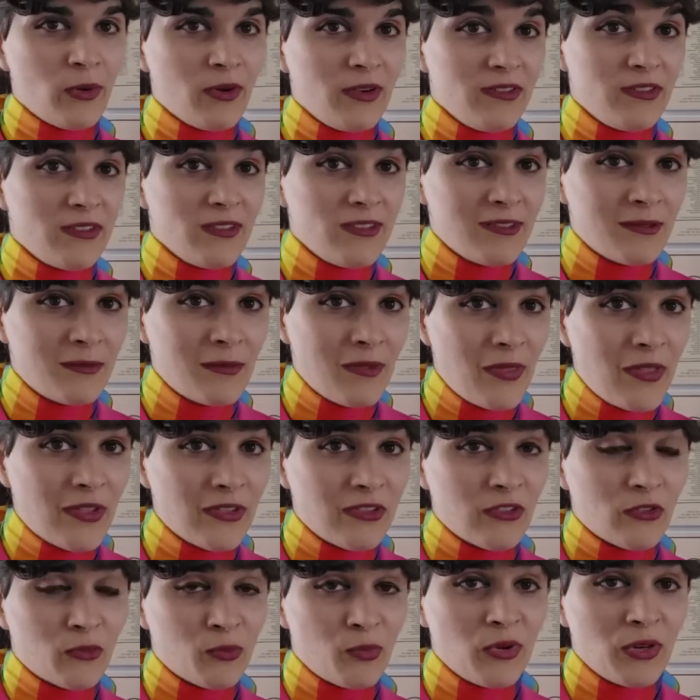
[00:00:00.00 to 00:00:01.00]
the criticism of
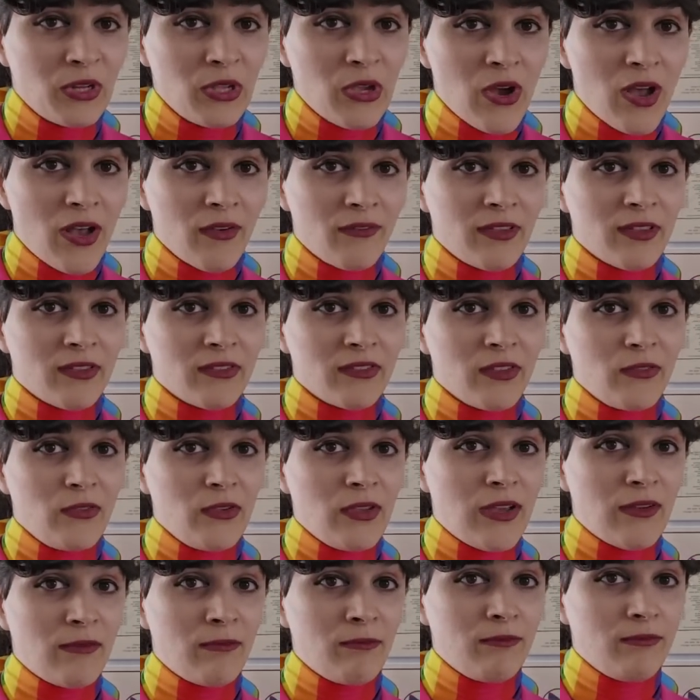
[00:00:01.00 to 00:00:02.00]
this is pretty obvious if
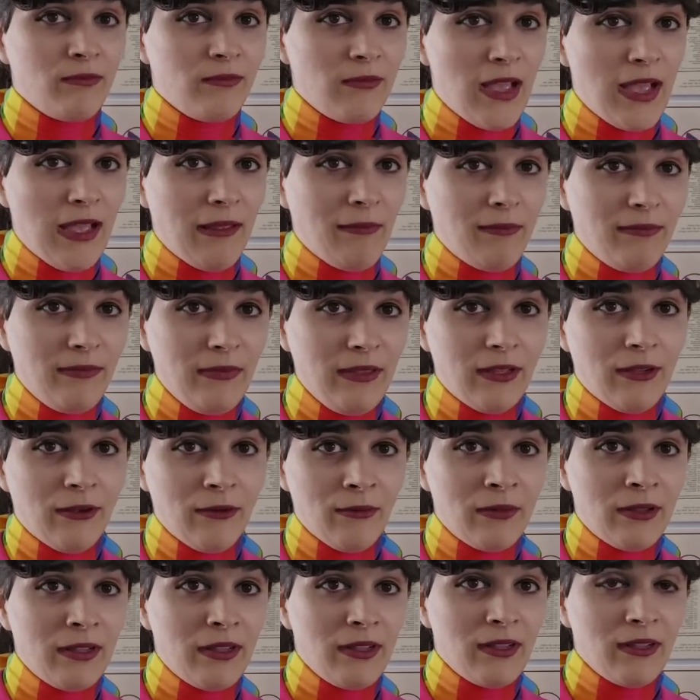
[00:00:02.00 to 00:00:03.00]
you have,
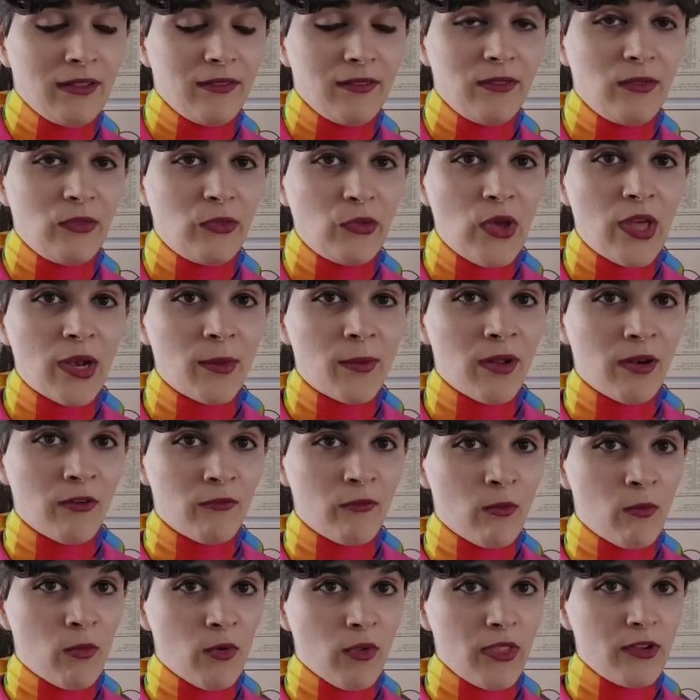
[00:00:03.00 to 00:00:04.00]
if you thought about
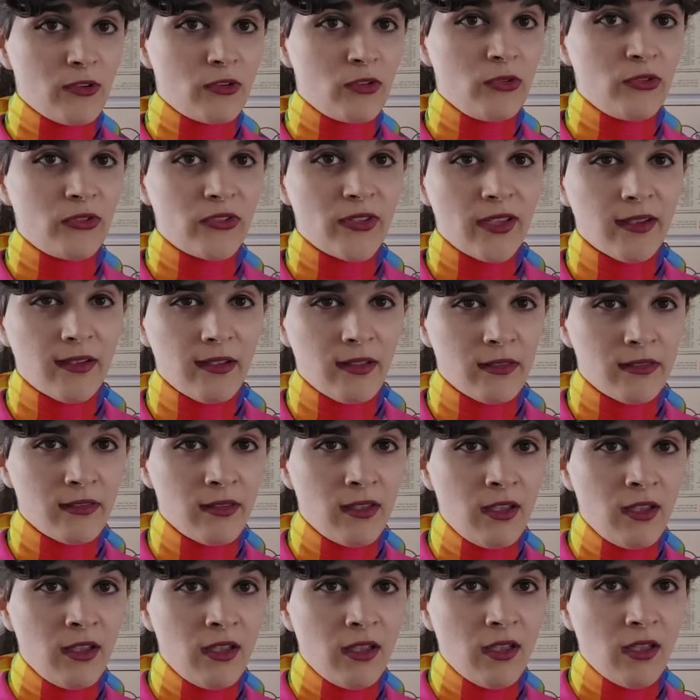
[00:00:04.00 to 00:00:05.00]
it for more than 2
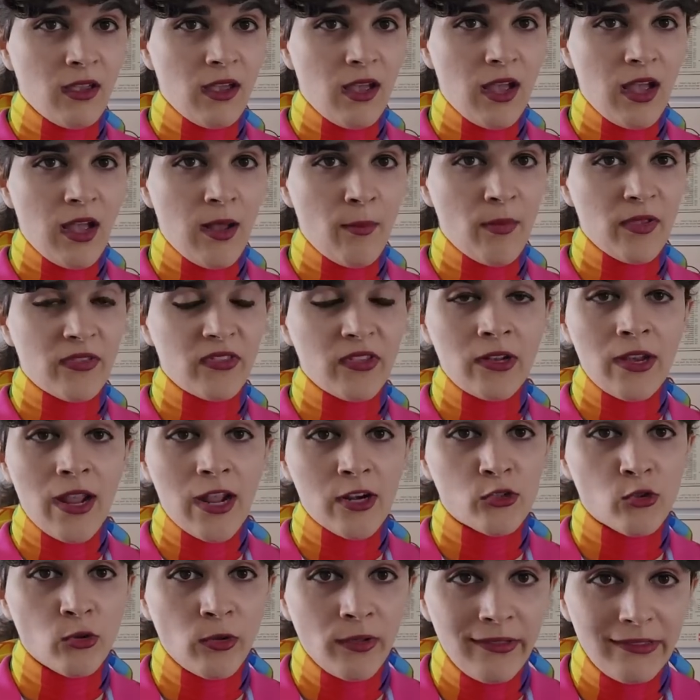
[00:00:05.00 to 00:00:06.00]
seconds. It's a
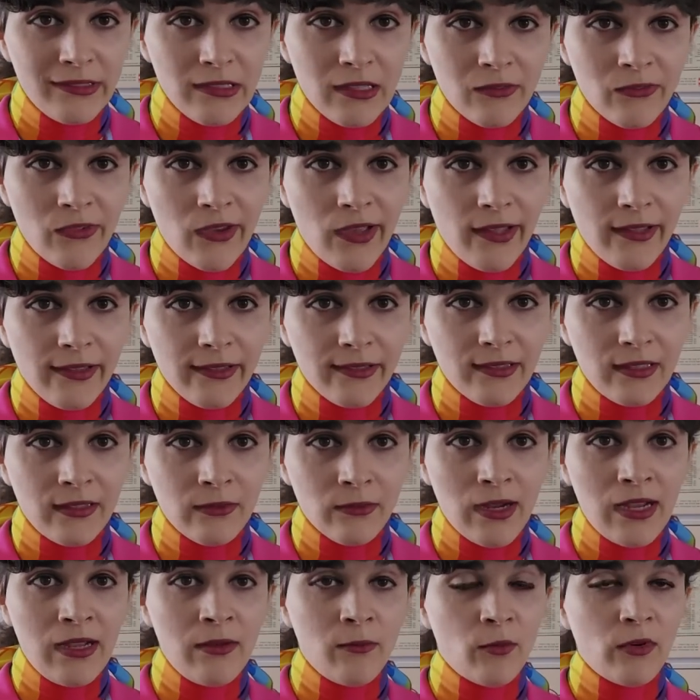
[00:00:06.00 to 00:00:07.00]
naturalistic fallacy,
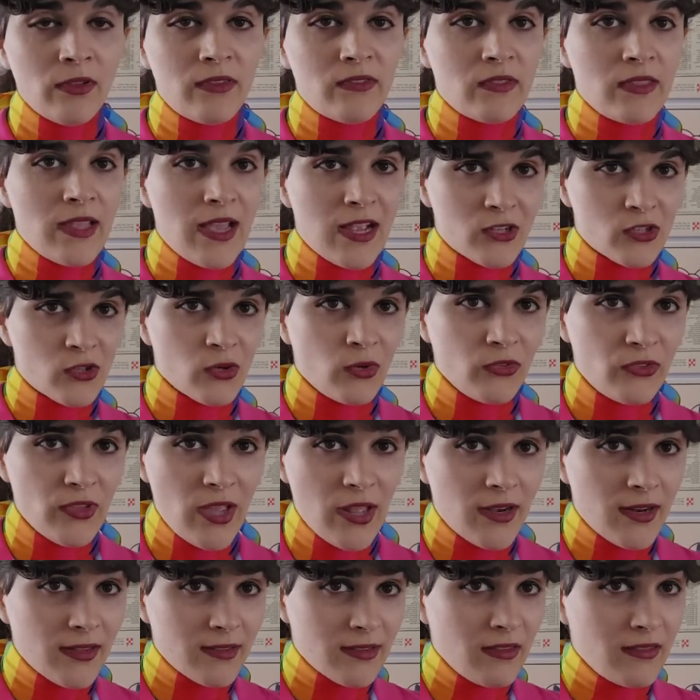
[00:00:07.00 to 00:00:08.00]
right? What's natural is
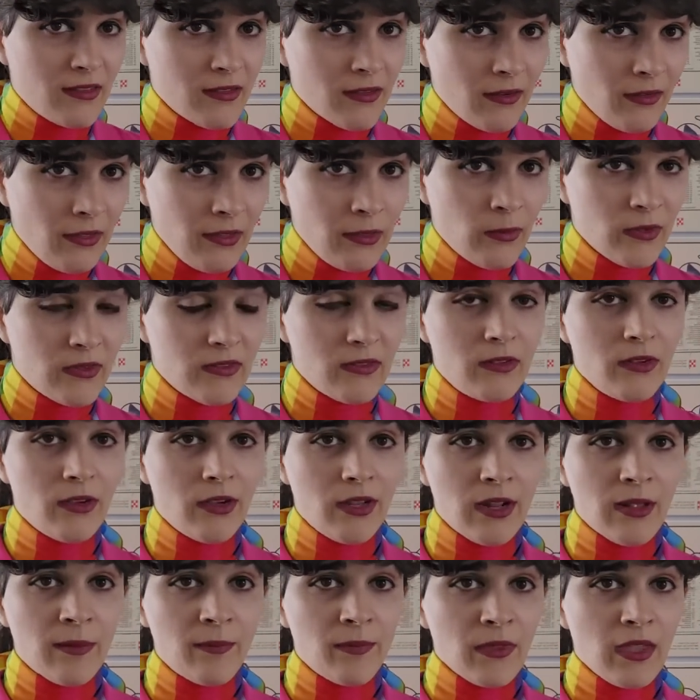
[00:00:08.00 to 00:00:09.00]
not necessarily what's
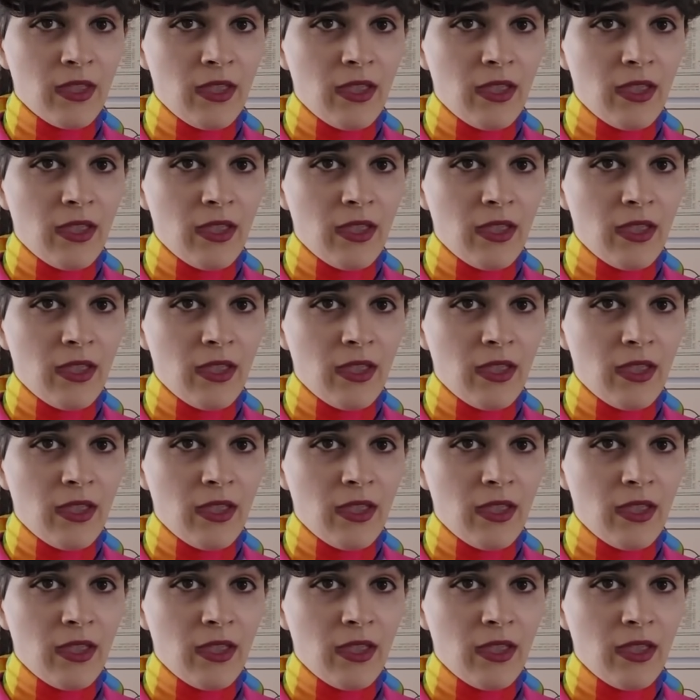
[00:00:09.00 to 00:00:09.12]
good.